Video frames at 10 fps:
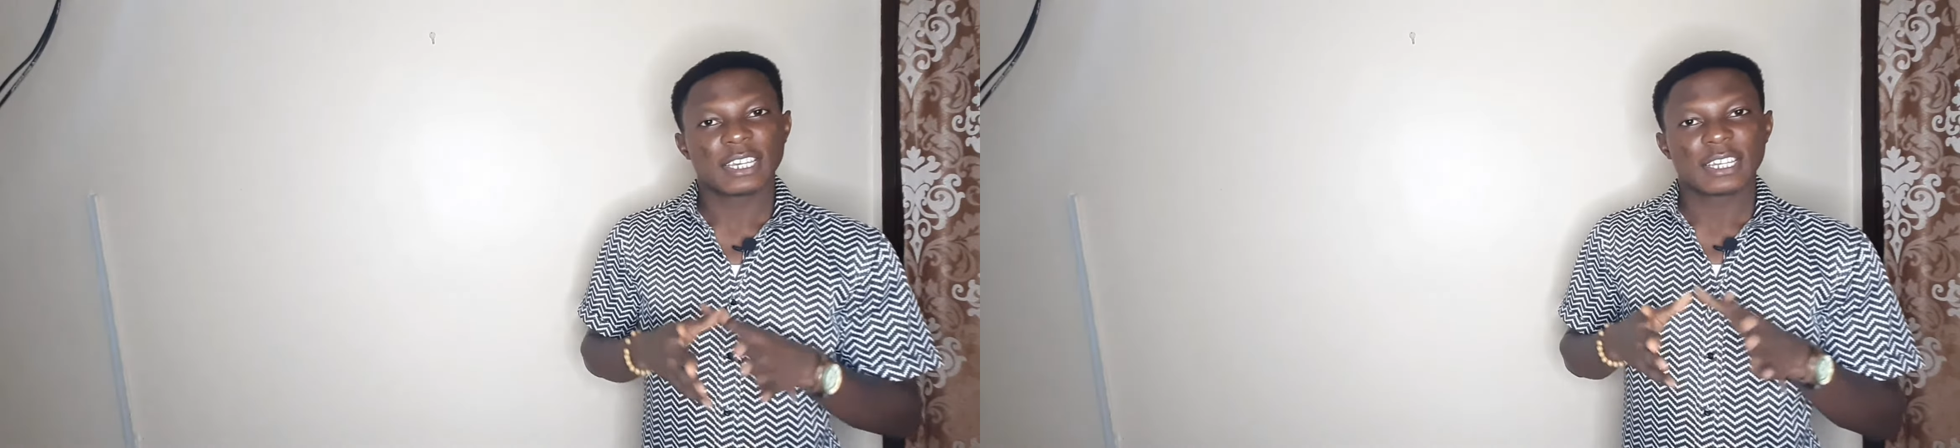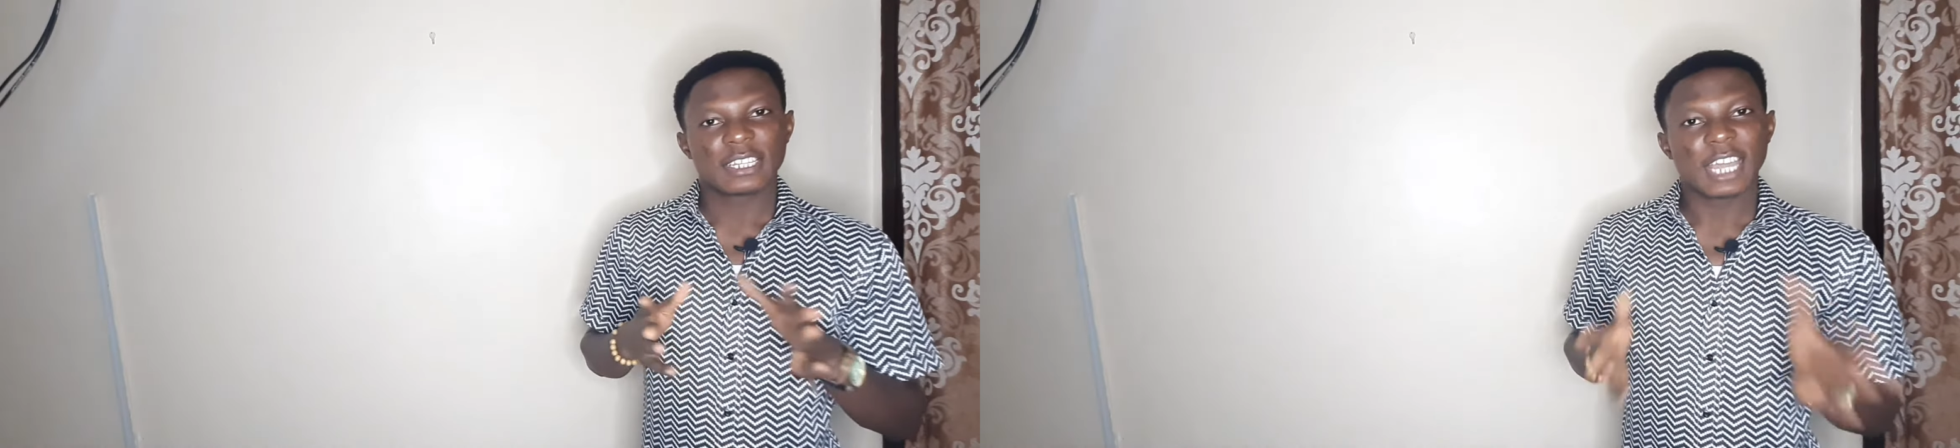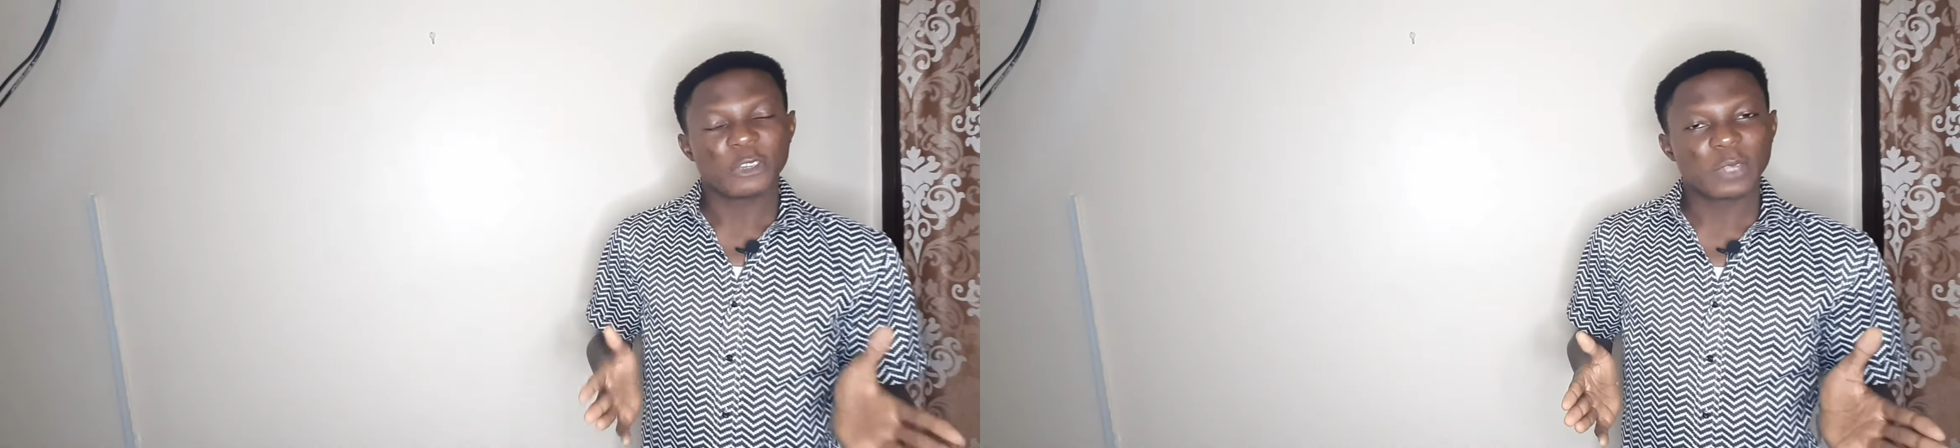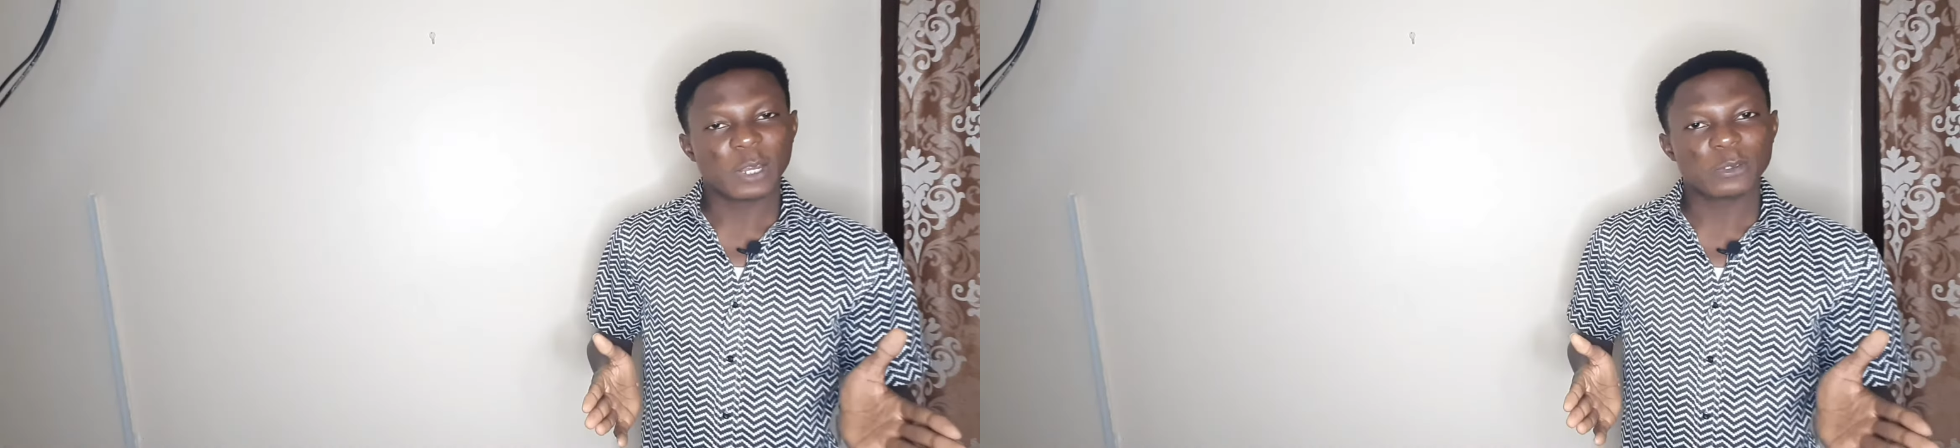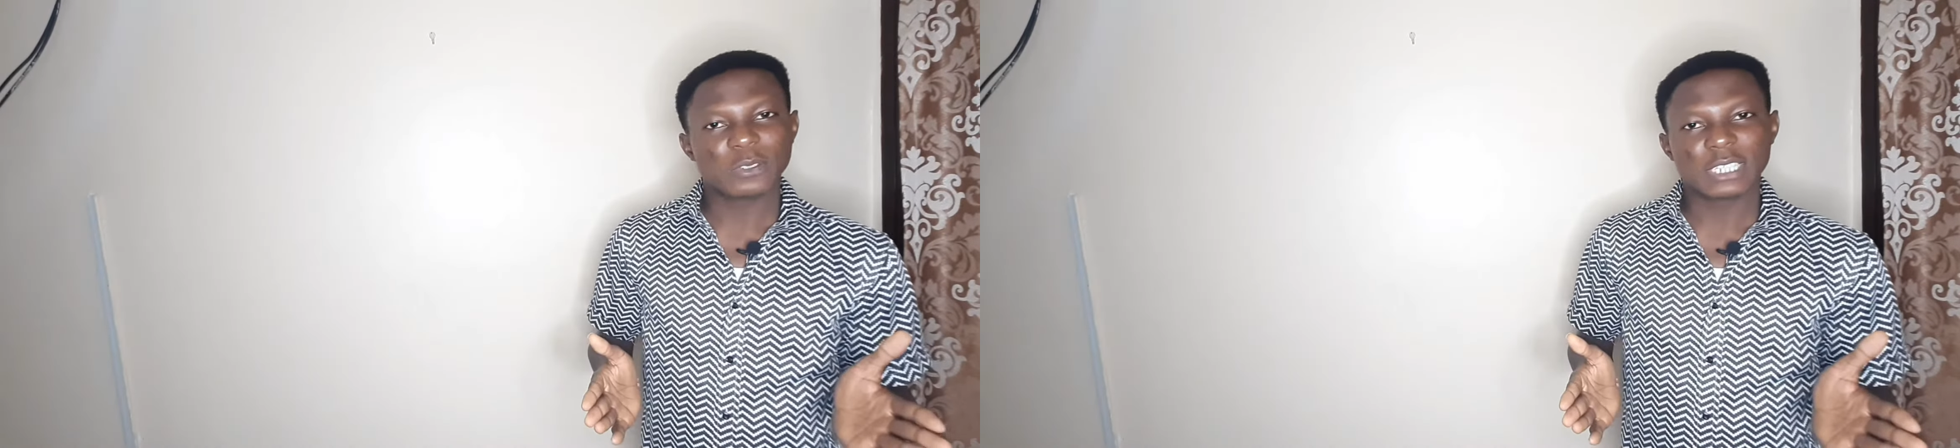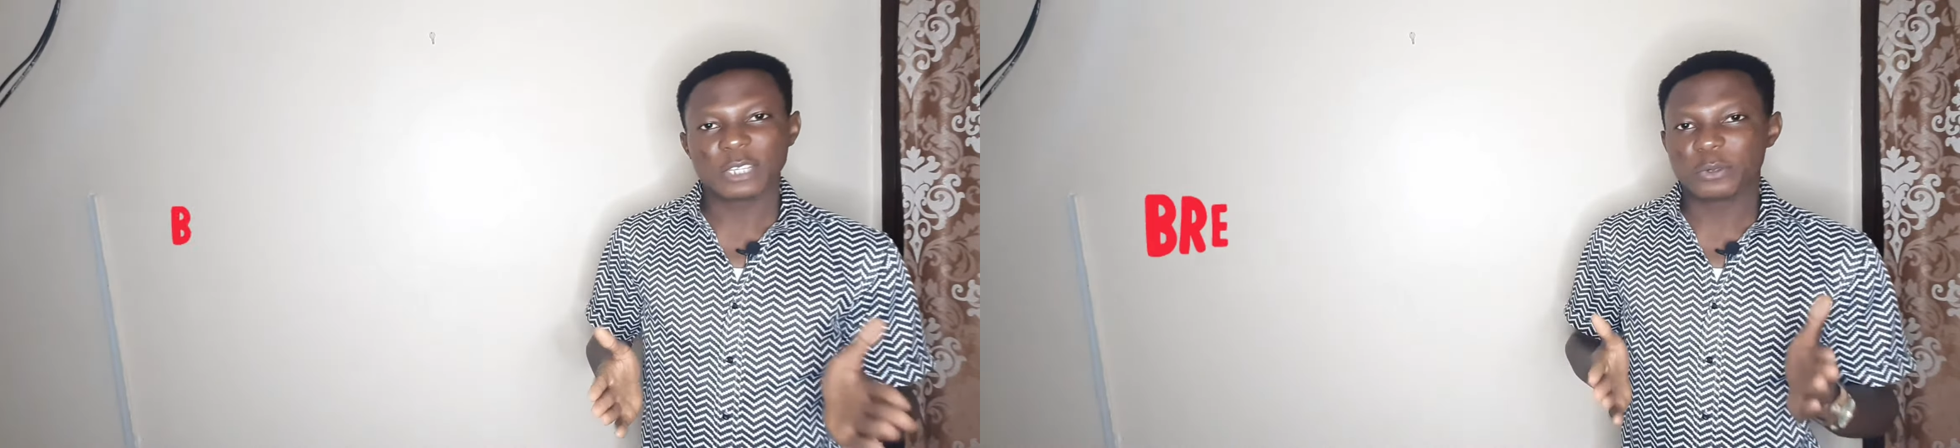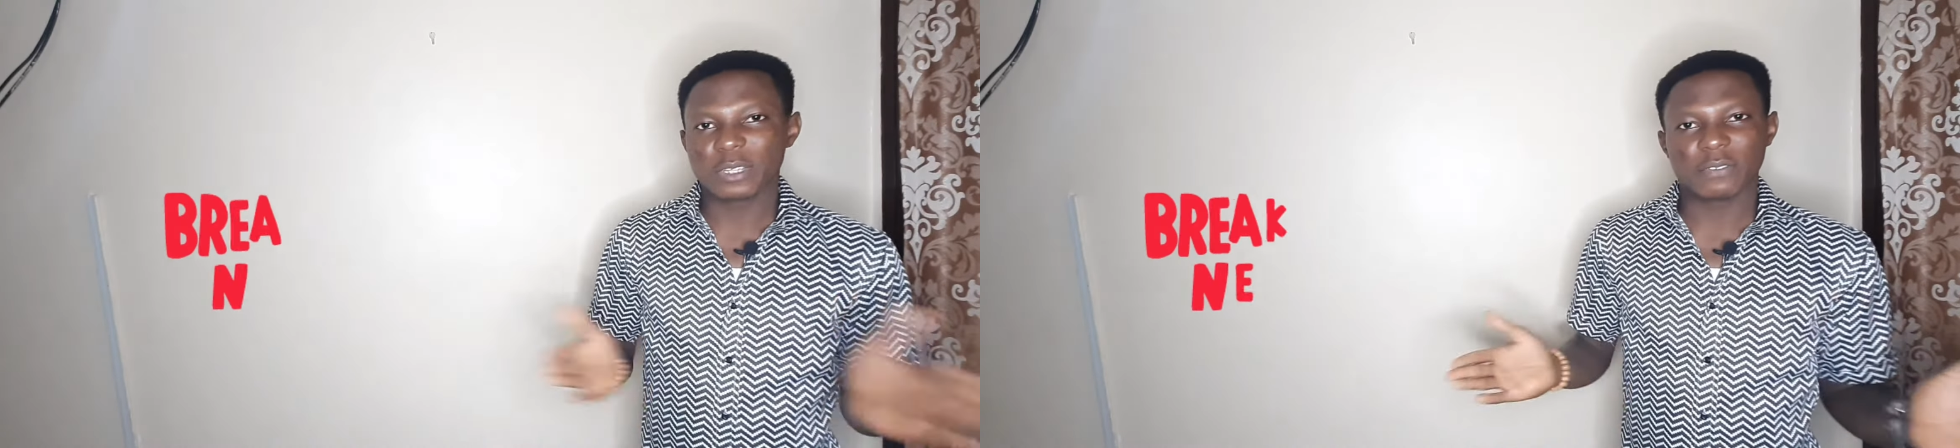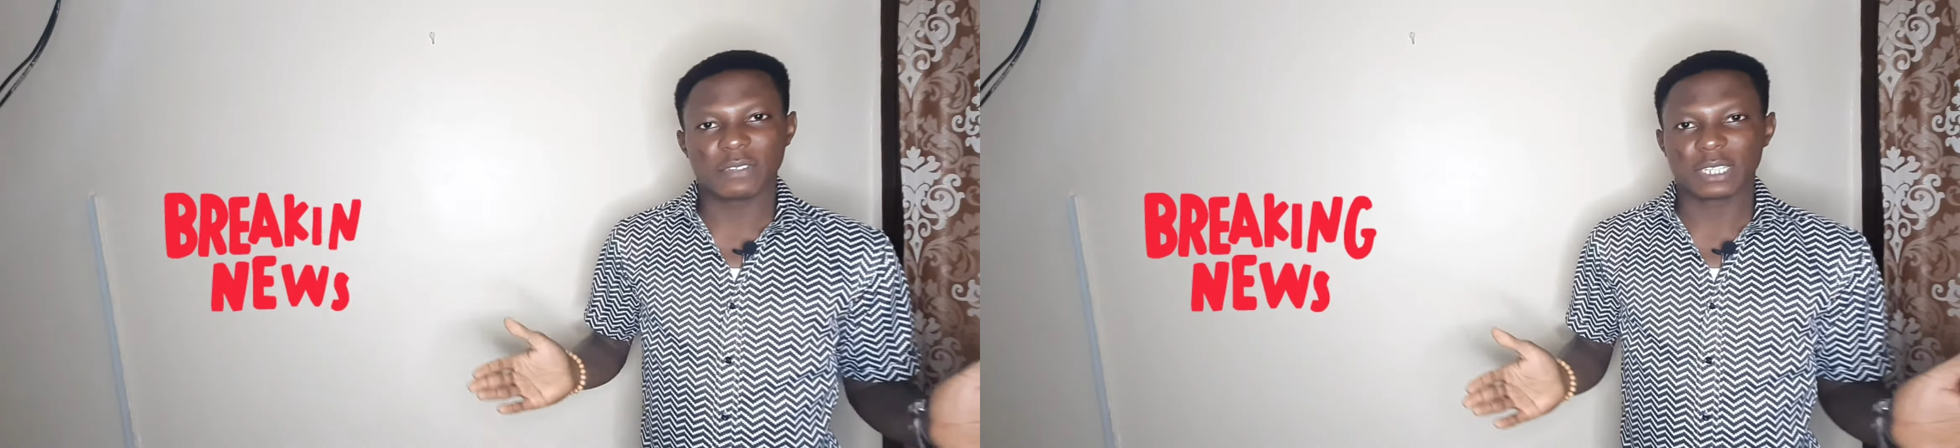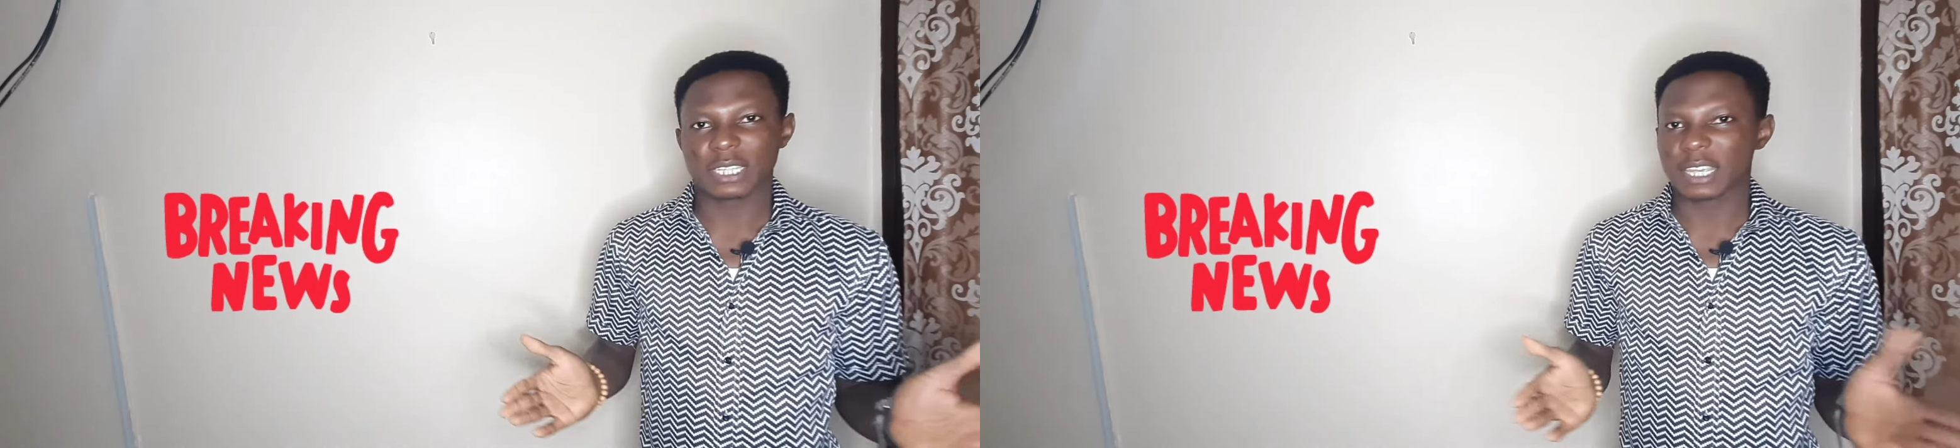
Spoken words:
Now you know how to say good evening